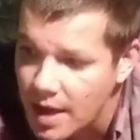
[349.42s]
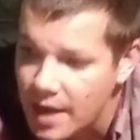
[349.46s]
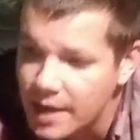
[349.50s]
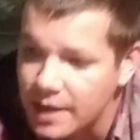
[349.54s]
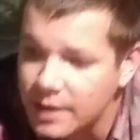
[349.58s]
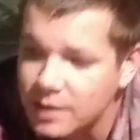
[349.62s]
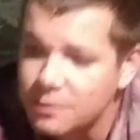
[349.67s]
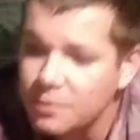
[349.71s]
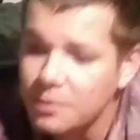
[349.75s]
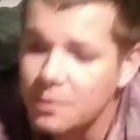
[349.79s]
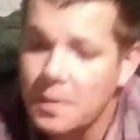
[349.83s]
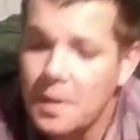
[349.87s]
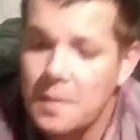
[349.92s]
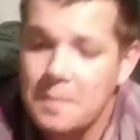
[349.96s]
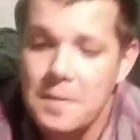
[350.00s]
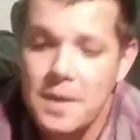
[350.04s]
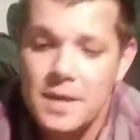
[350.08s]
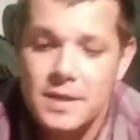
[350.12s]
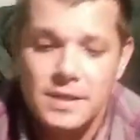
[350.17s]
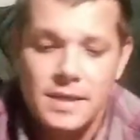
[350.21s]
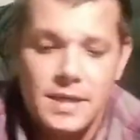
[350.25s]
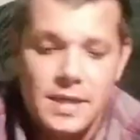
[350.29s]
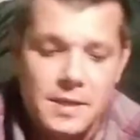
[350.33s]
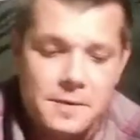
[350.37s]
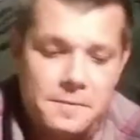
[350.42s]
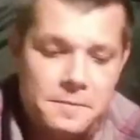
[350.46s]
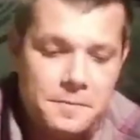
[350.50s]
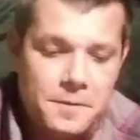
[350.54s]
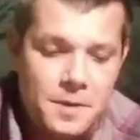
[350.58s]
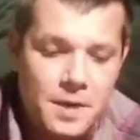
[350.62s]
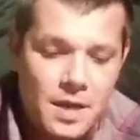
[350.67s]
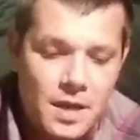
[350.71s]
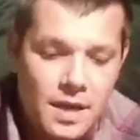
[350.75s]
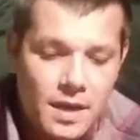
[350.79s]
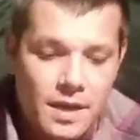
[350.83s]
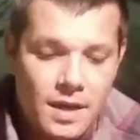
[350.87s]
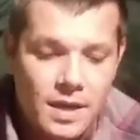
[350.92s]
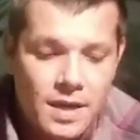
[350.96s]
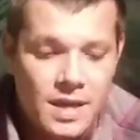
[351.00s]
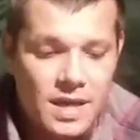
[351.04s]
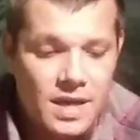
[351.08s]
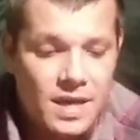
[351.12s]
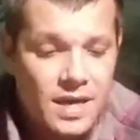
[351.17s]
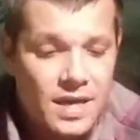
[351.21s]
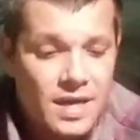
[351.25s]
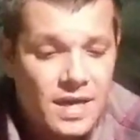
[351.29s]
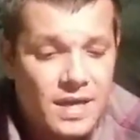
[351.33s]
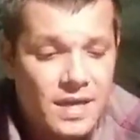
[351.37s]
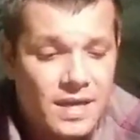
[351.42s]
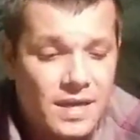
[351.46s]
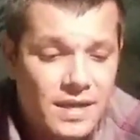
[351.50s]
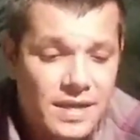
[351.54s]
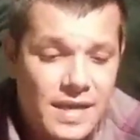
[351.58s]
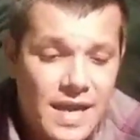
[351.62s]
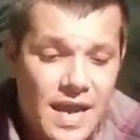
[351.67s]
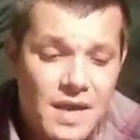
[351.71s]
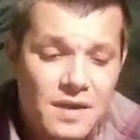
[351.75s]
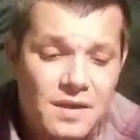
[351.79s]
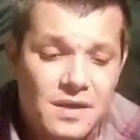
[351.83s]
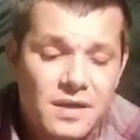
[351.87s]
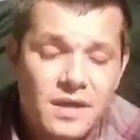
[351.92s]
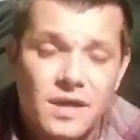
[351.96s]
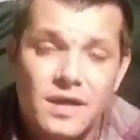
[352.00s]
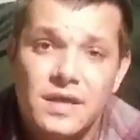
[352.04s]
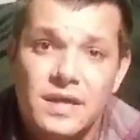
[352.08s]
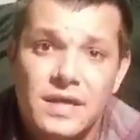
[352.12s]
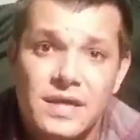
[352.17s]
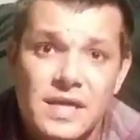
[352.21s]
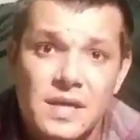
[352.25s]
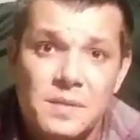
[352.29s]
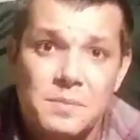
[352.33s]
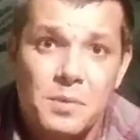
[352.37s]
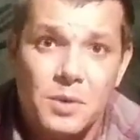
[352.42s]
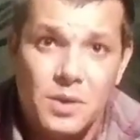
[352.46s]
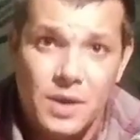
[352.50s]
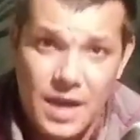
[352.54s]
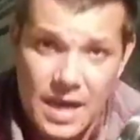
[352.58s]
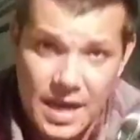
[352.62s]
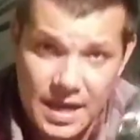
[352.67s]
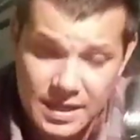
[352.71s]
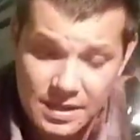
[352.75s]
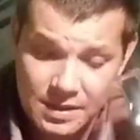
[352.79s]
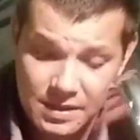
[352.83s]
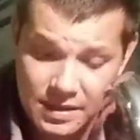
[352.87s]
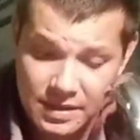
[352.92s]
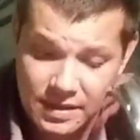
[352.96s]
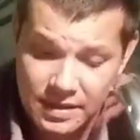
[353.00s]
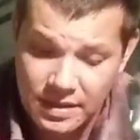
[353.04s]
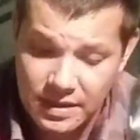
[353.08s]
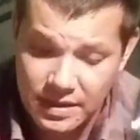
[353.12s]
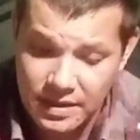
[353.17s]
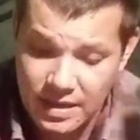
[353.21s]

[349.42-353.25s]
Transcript: As for my mess kit, down and dirty simple, guys.